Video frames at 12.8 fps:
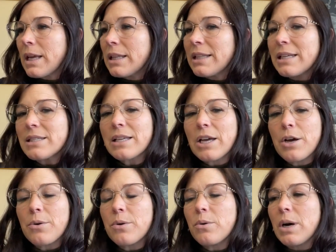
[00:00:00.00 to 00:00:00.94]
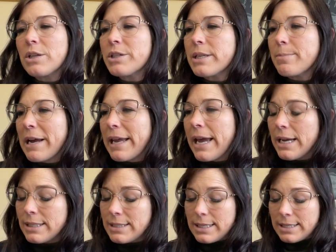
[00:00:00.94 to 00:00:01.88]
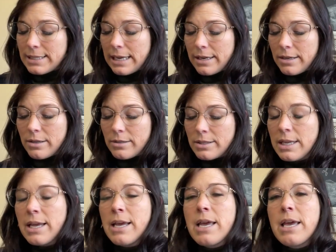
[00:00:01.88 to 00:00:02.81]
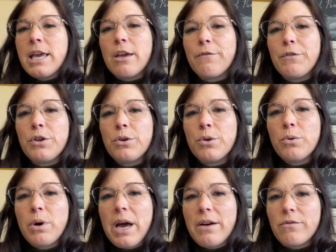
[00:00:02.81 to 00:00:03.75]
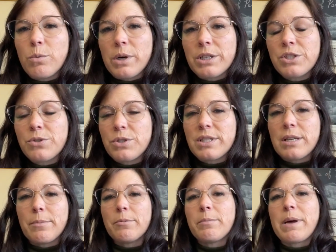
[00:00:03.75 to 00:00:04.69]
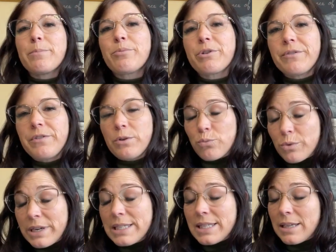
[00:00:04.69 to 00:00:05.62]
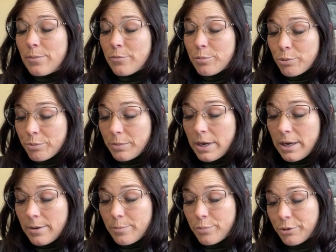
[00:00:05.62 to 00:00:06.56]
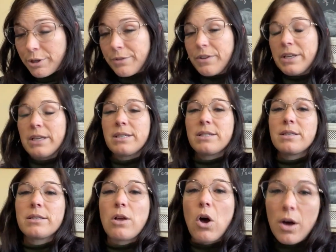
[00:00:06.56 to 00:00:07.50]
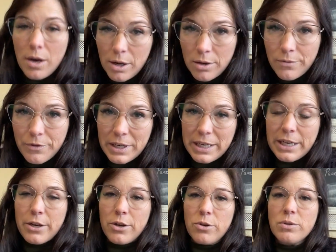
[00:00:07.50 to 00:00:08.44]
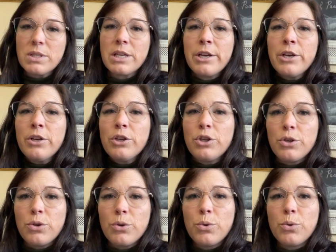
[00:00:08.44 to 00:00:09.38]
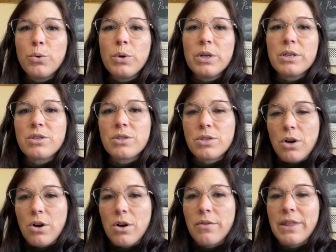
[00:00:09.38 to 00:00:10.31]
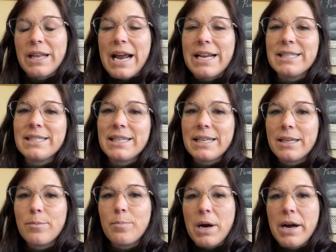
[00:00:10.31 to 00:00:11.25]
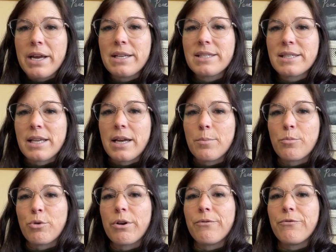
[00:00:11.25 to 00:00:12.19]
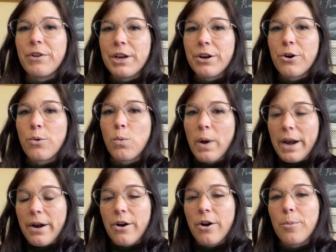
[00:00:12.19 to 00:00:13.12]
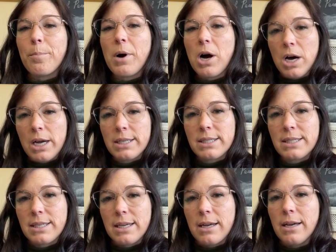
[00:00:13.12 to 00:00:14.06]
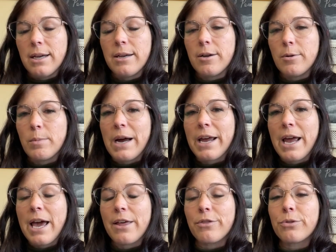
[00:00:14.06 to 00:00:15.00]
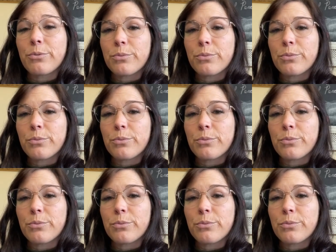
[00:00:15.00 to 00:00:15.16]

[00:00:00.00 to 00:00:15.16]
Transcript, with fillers: let's go to my Etsy sales. If you have watched some of my pre recent um, previous haul videos, you saw that I did buy some Revereware pots. Um, I had,